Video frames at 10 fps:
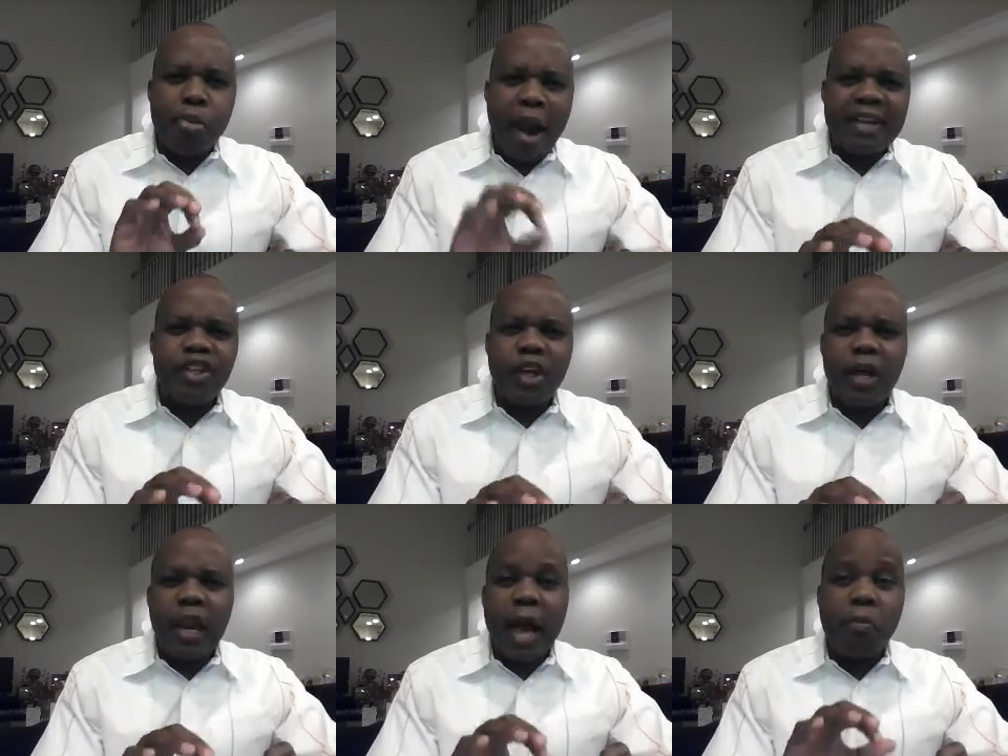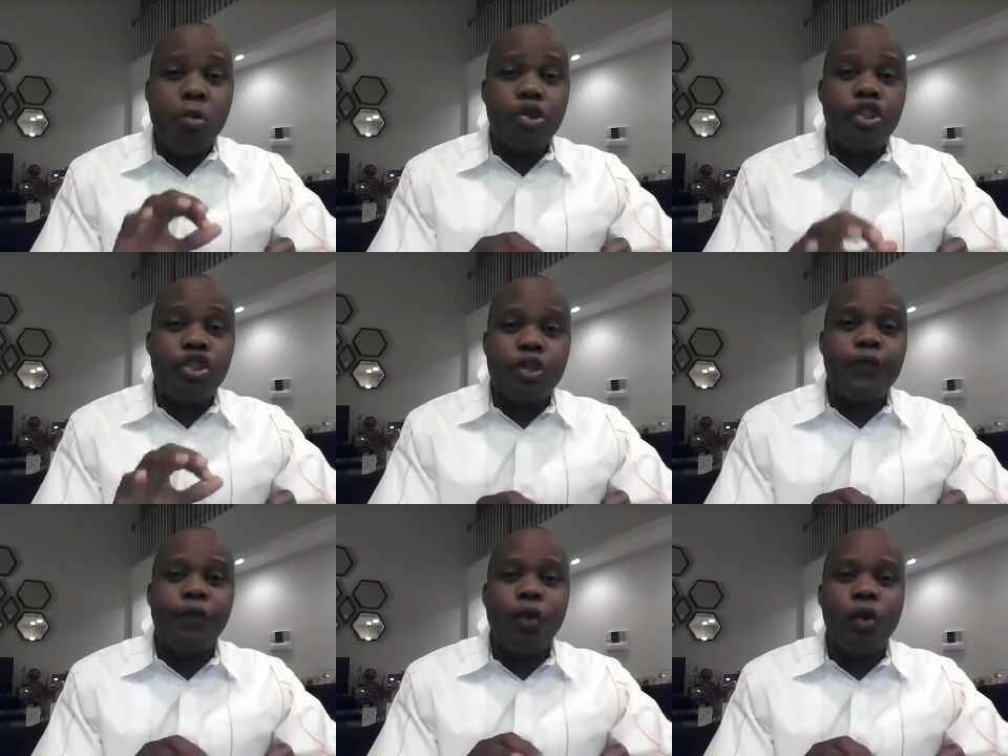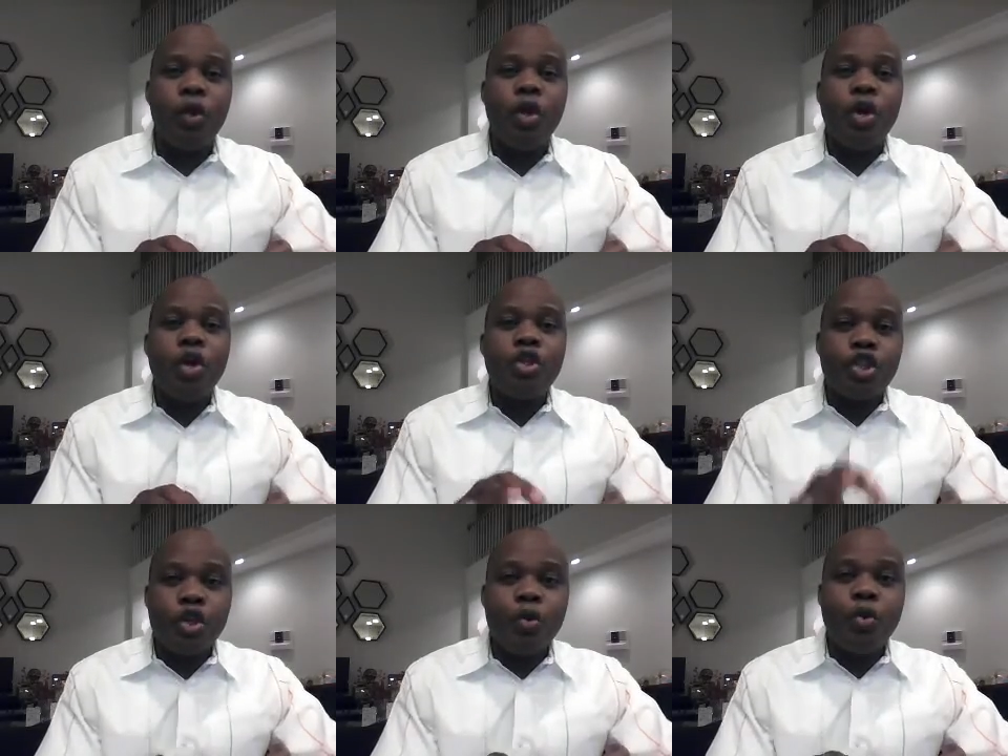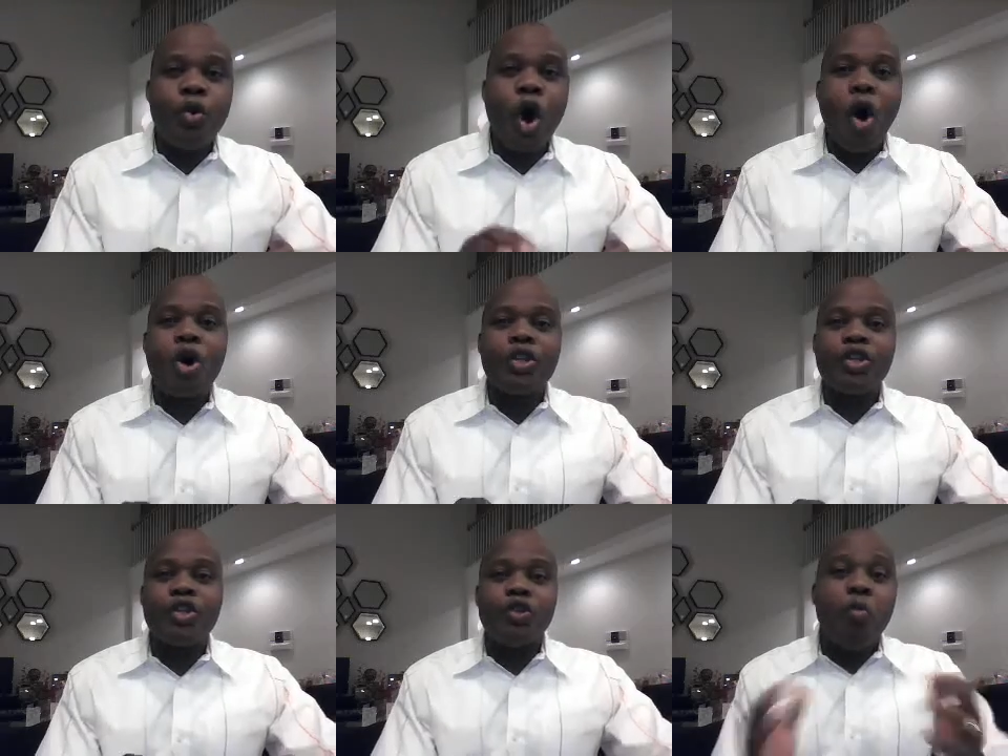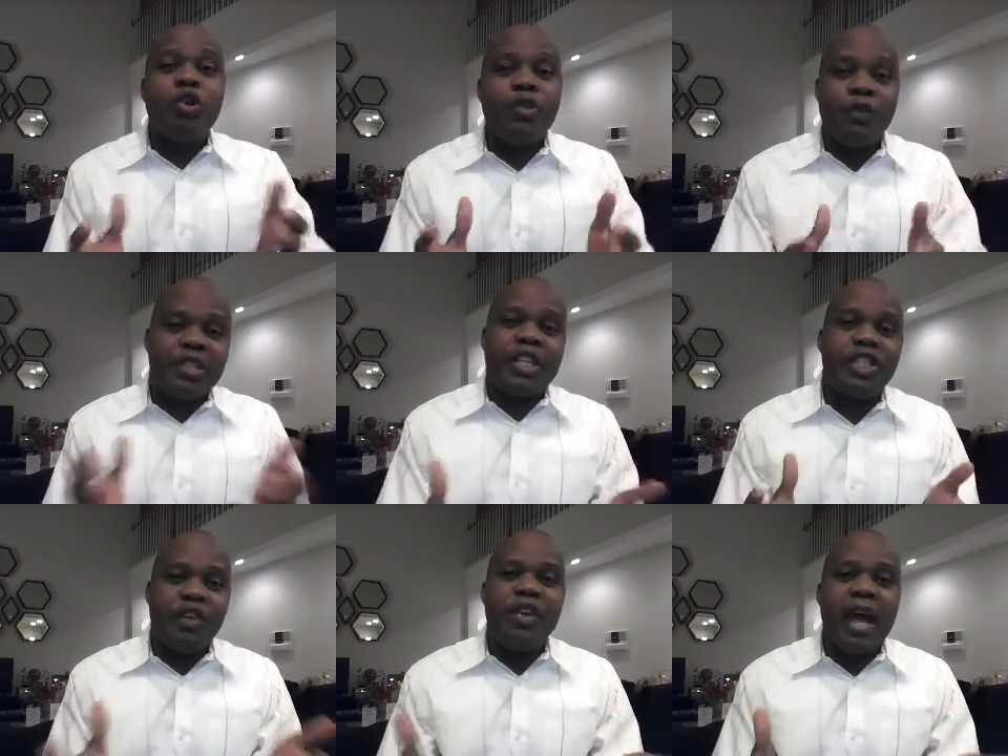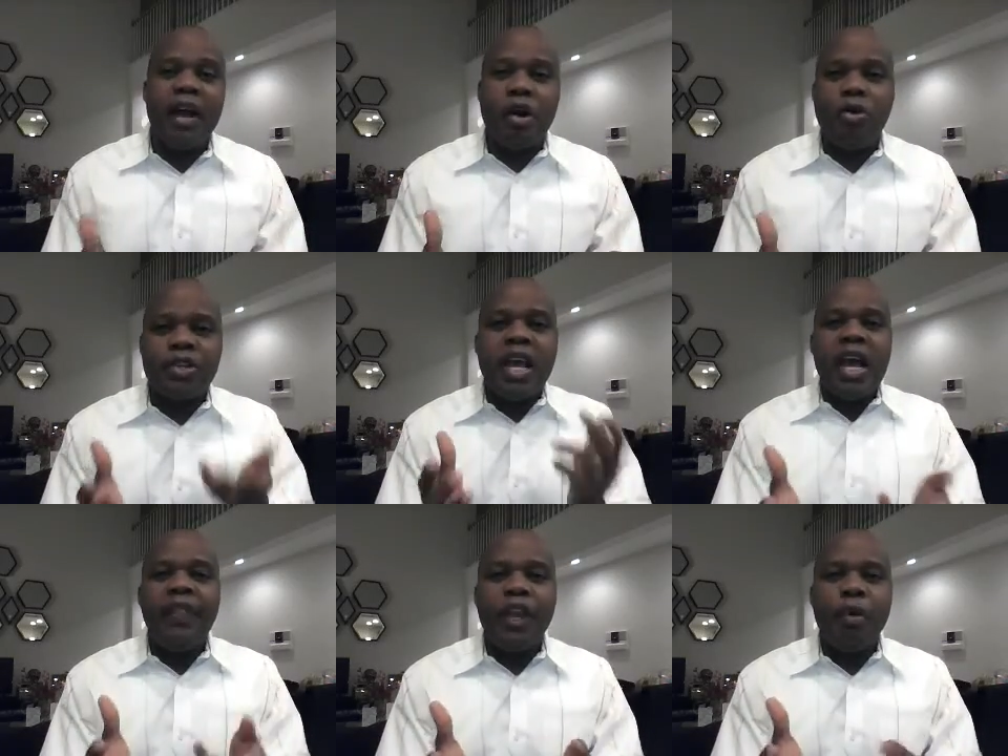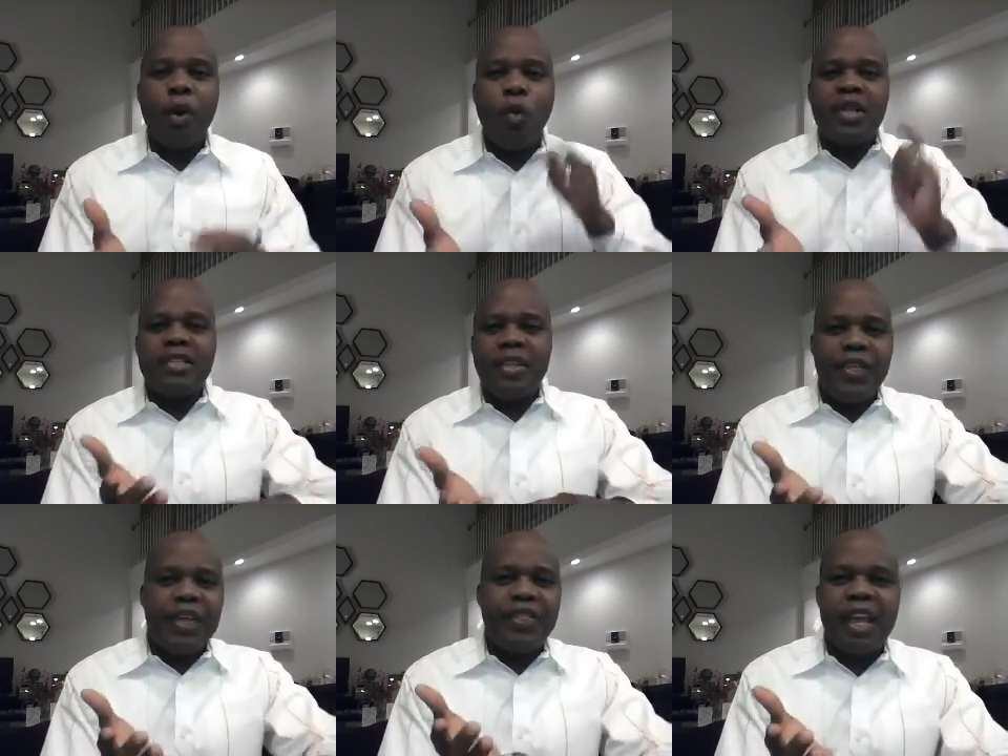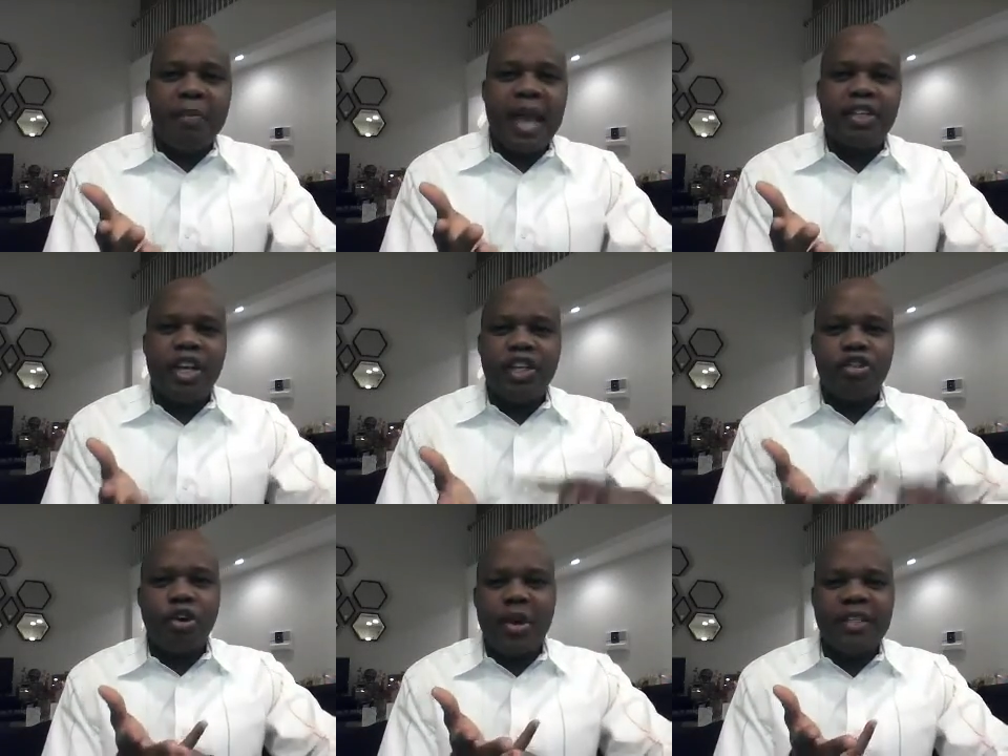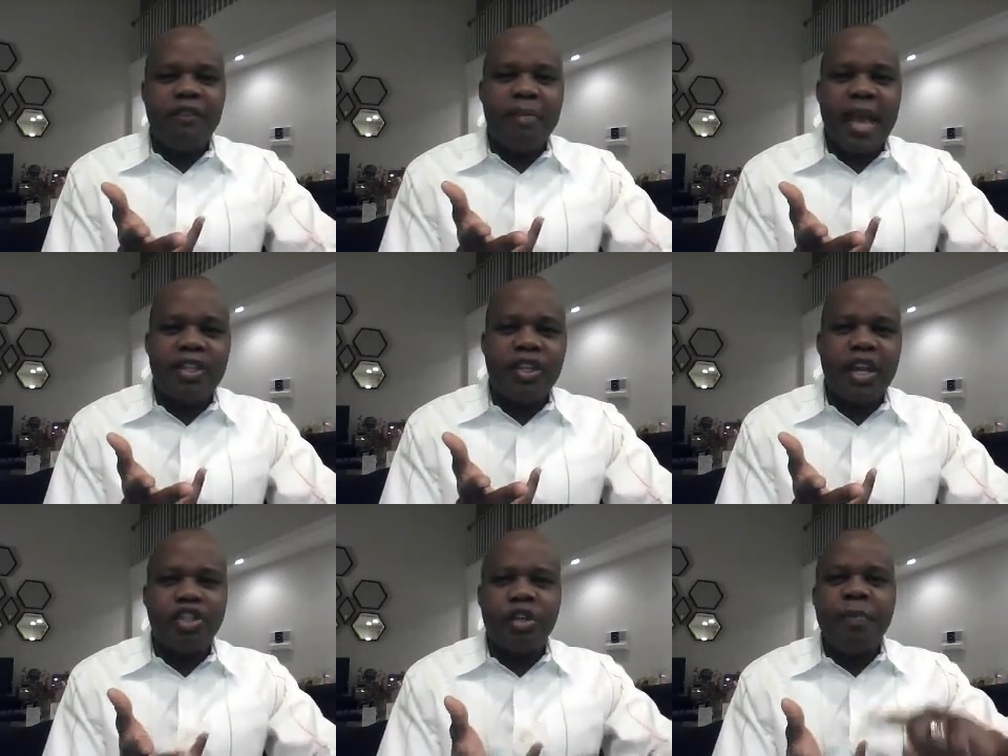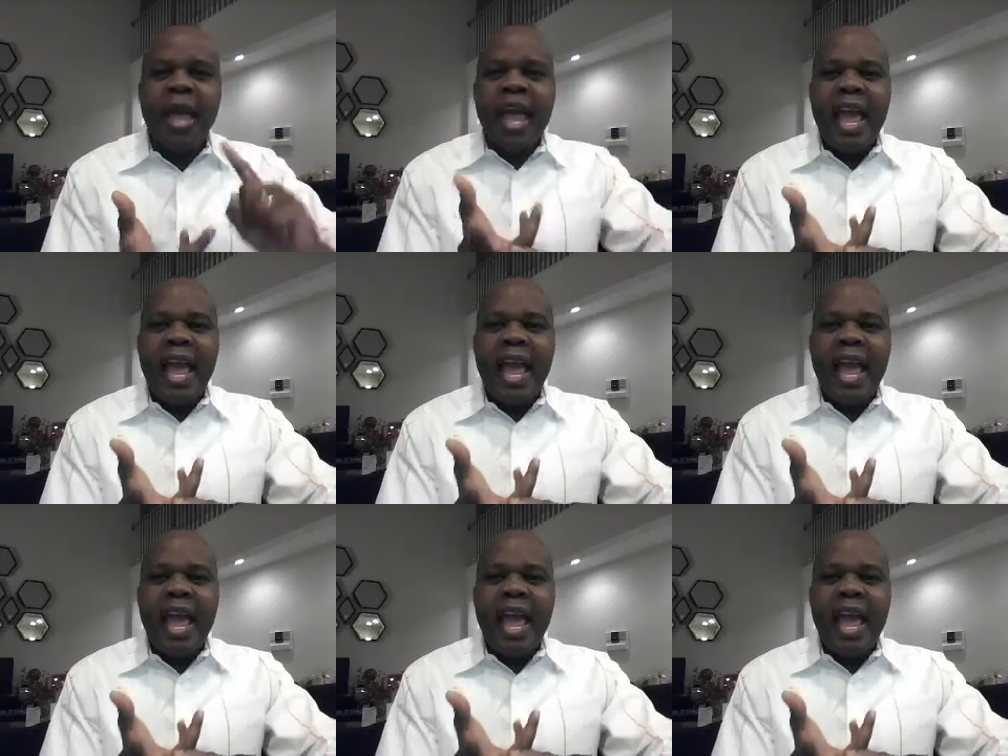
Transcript: practical and most useful to most of us achieving our goals. And the number 1, synthetic imagination, creative imagination,